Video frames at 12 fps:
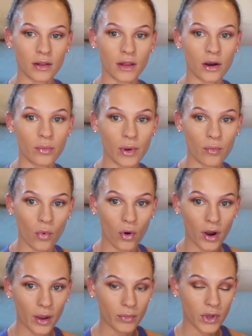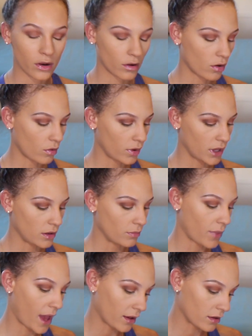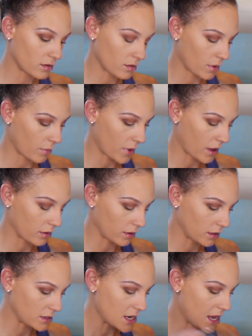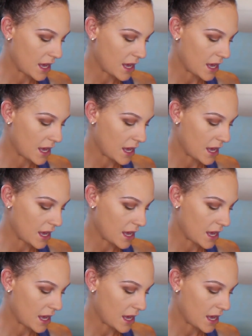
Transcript: a little bit more, I'm gonna go in back into my palette,